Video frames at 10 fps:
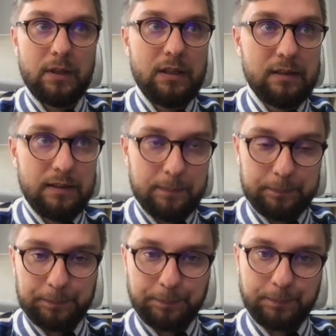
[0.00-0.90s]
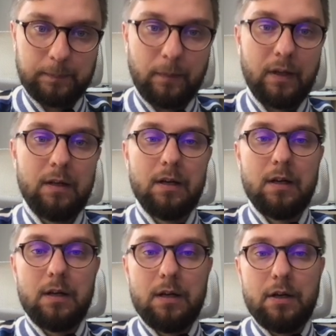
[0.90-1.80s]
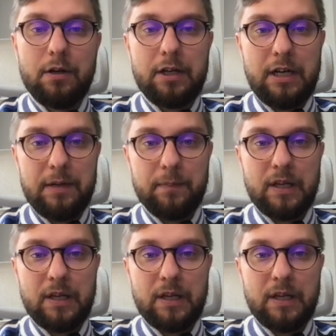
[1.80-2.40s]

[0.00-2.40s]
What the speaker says: easy. Okay,